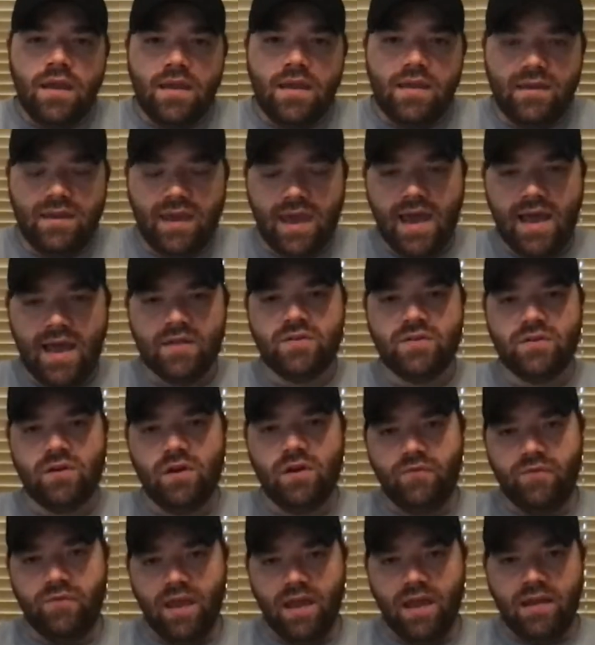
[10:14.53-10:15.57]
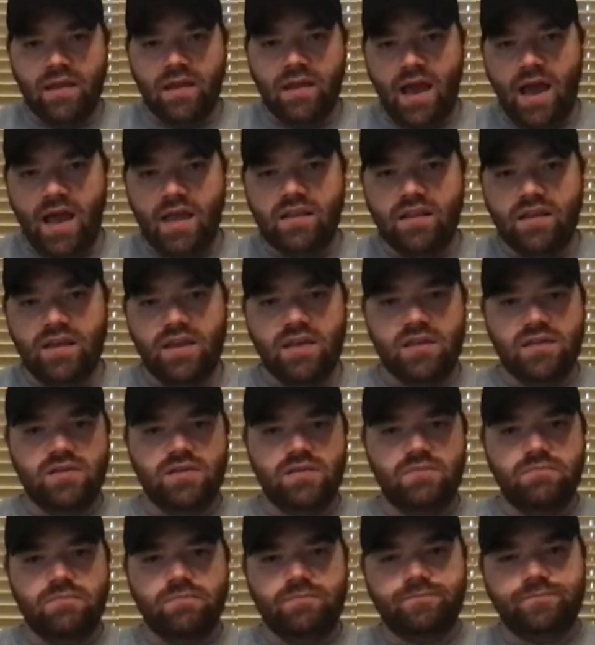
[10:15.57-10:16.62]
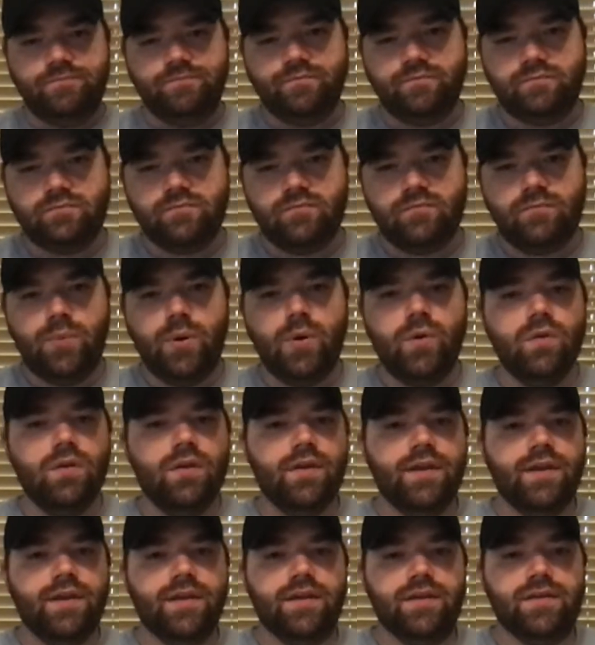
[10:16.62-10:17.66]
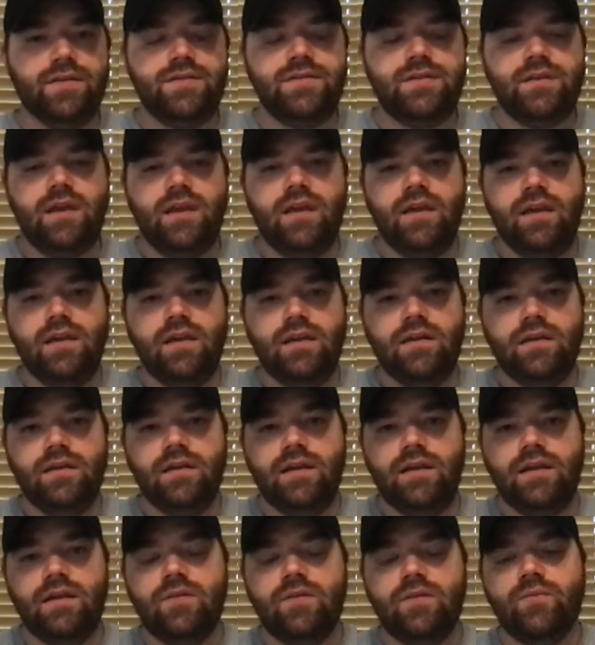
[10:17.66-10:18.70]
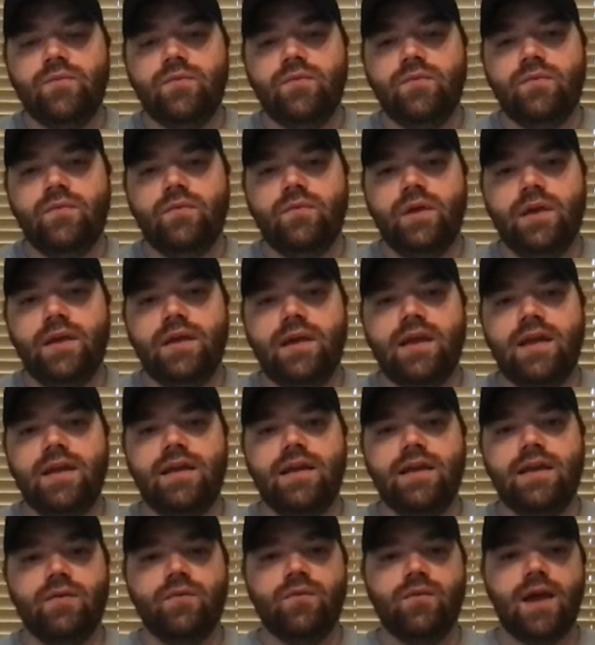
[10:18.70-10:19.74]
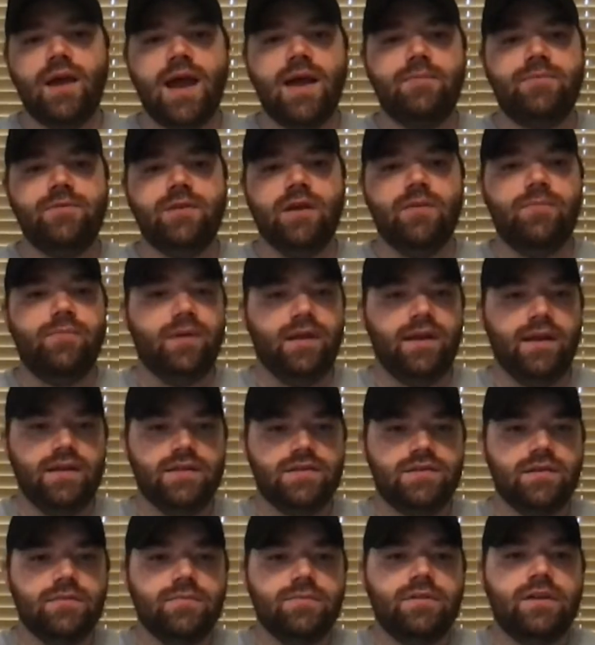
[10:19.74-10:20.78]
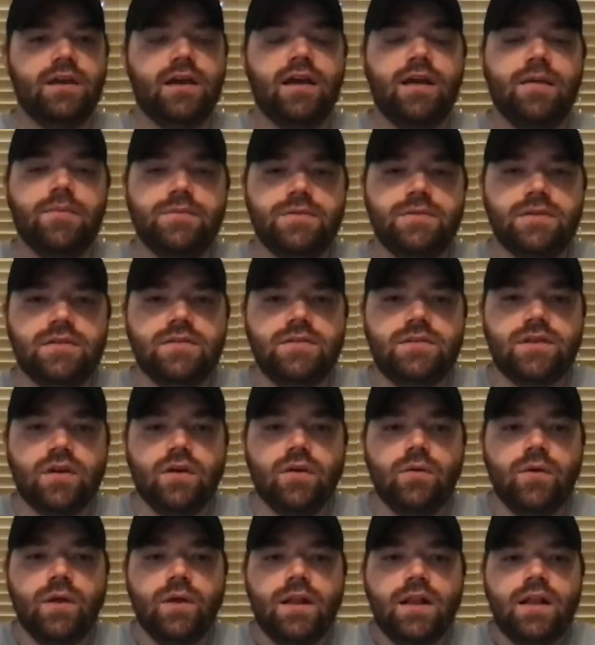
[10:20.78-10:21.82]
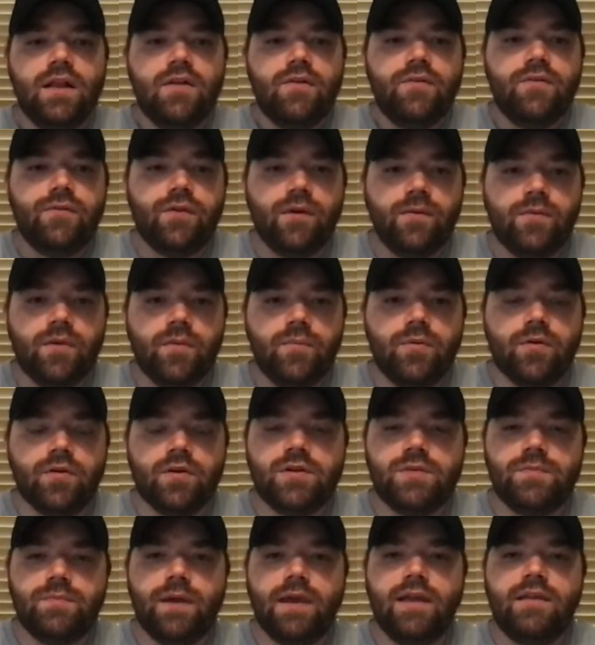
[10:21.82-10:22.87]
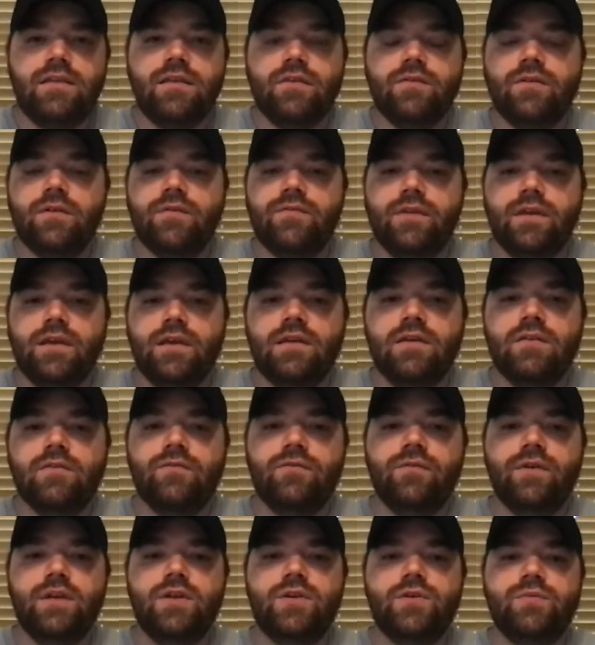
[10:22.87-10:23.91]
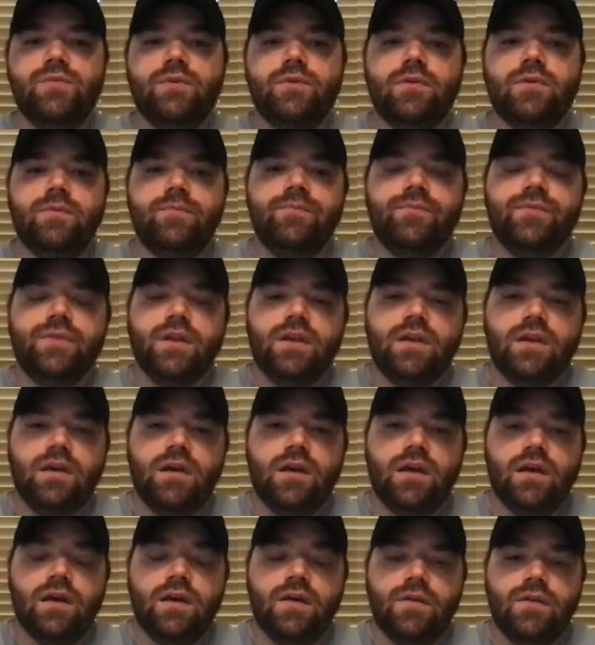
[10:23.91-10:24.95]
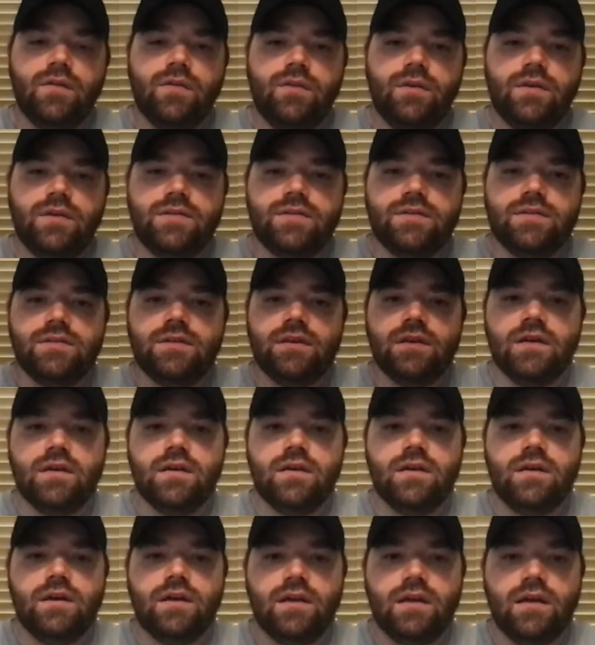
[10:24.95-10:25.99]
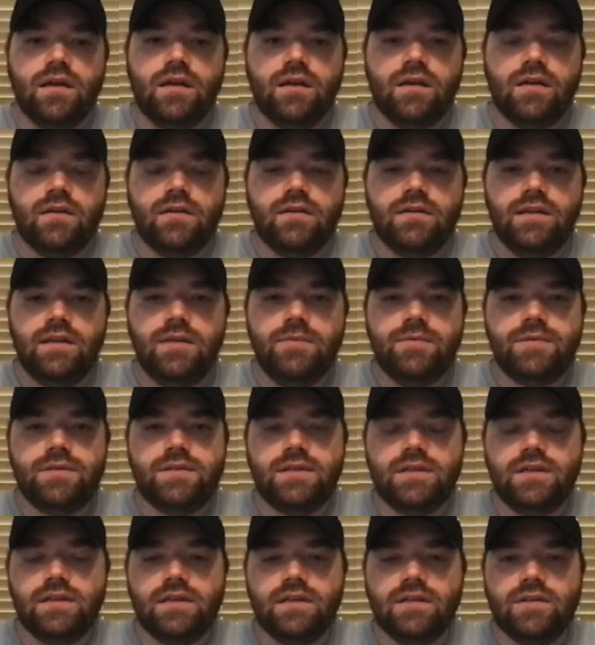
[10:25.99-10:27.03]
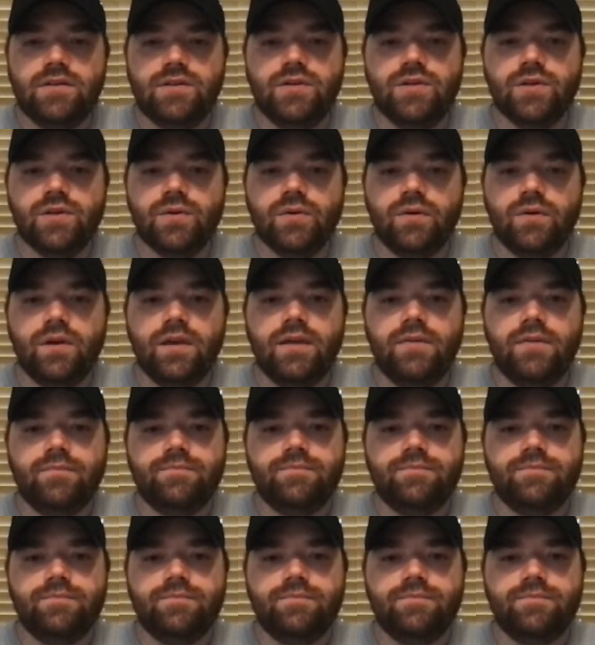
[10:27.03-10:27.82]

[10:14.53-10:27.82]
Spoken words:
counsel of the ungodly is pulling us, and we kind of get wrapped up in it sometimes. And so from the perspective of the individual, this is a deep-seated joy